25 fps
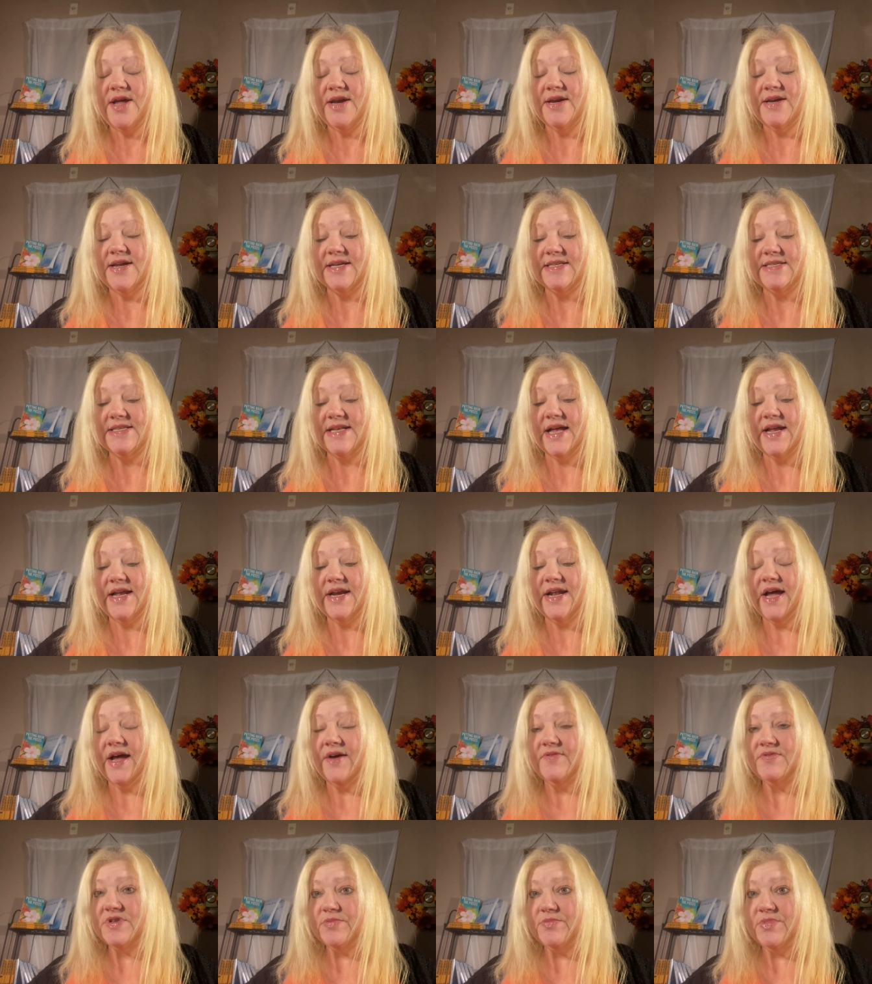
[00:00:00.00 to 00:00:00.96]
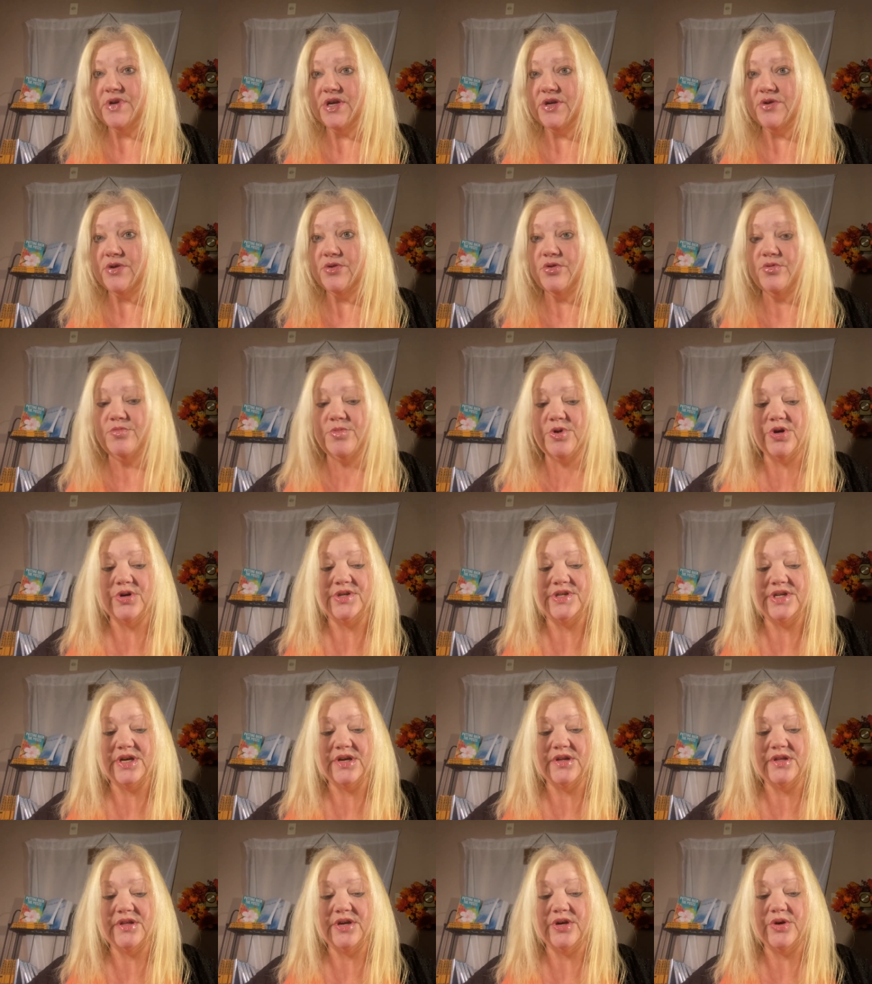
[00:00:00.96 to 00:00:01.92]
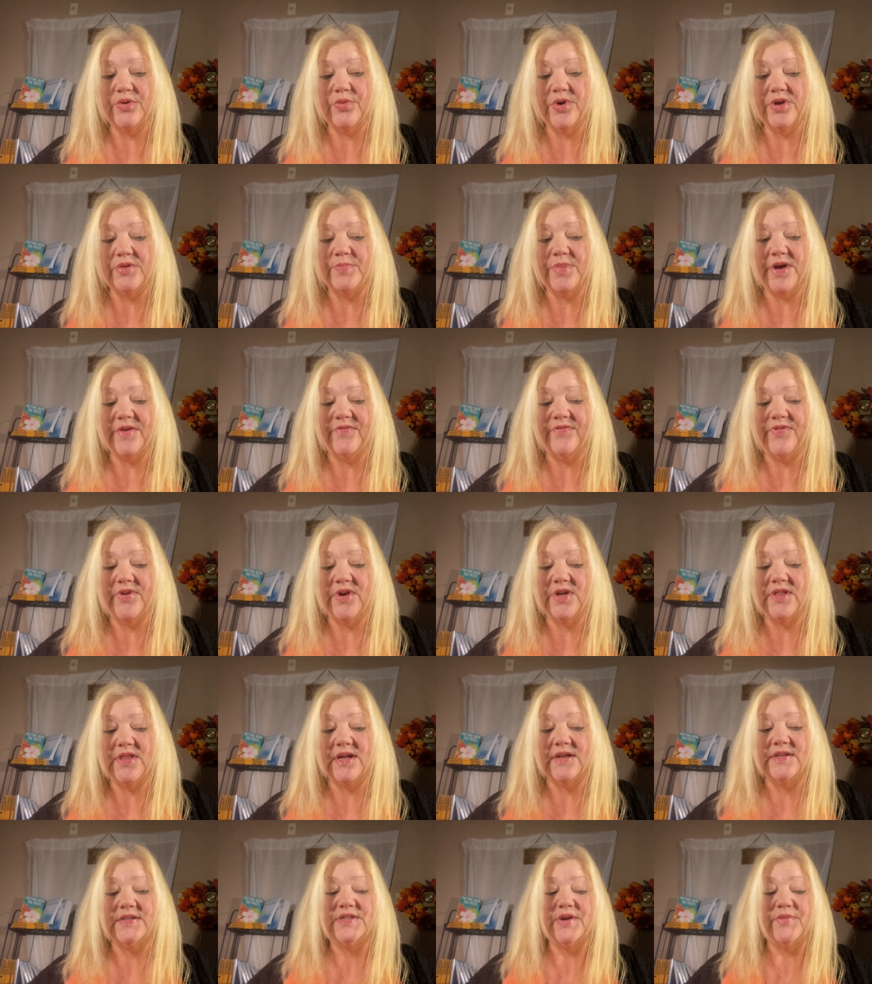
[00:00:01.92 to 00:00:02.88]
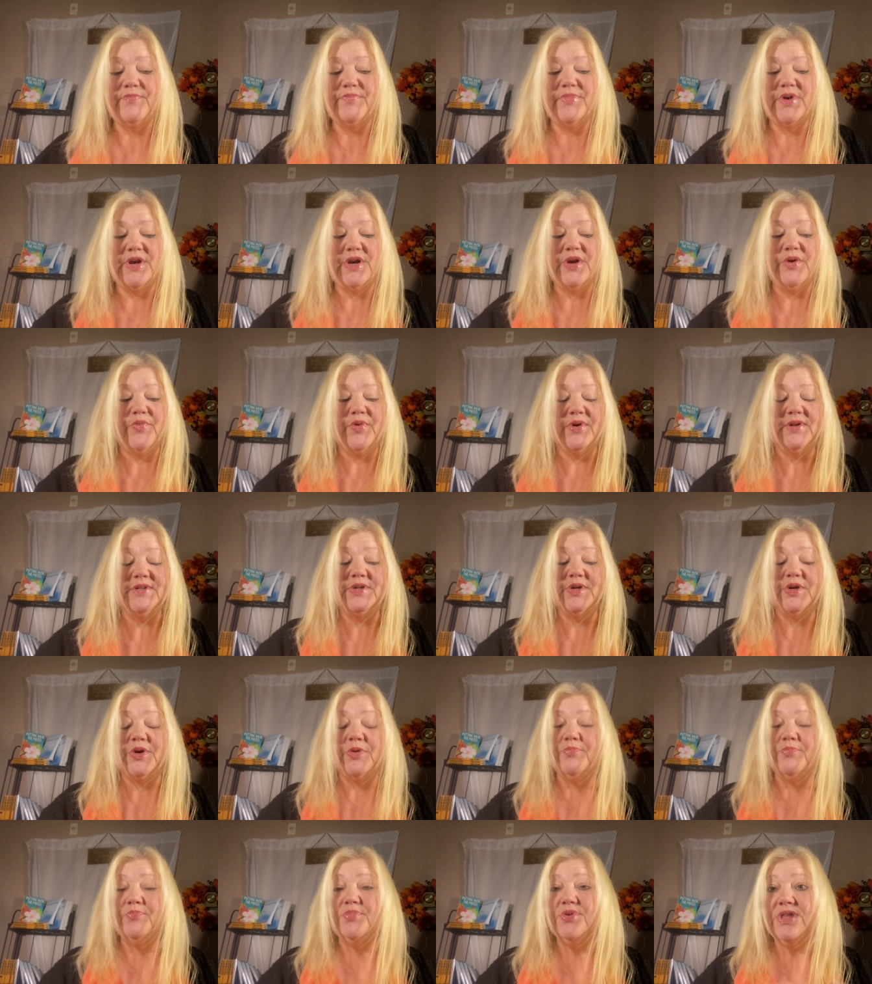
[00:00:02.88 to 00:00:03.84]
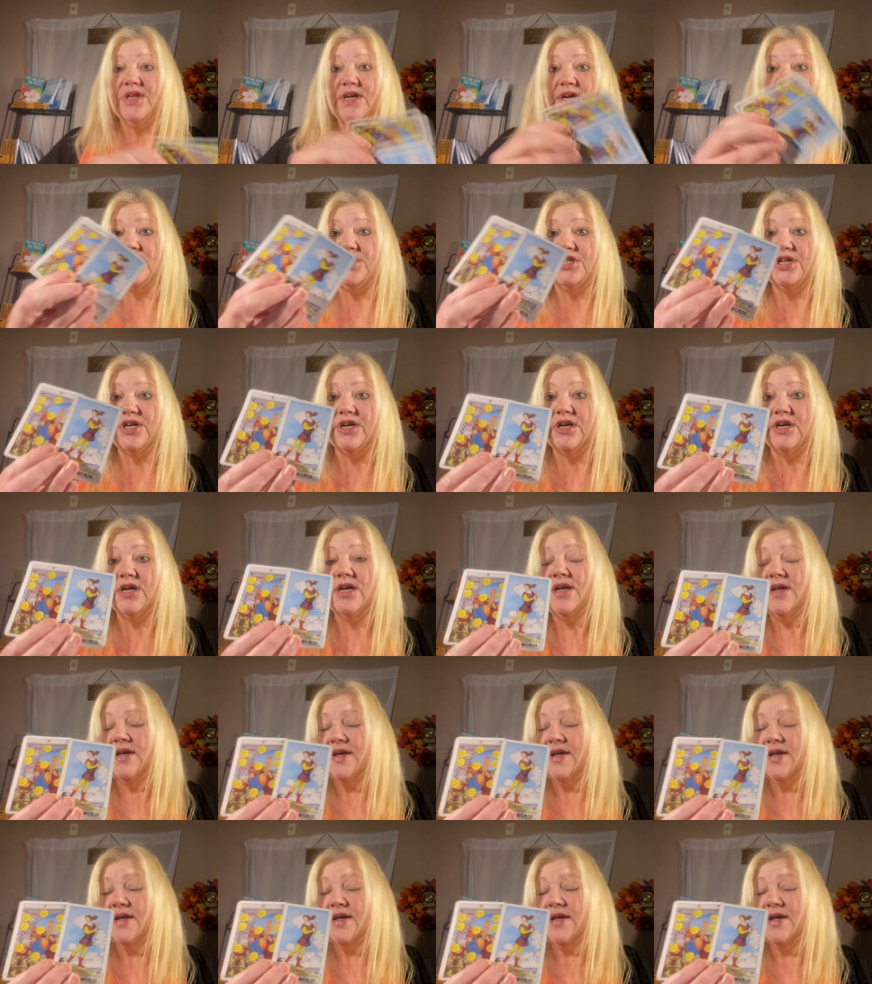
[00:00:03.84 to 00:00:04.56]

Does not have to be whom you're dealing with, but I feel that somebody wants a completion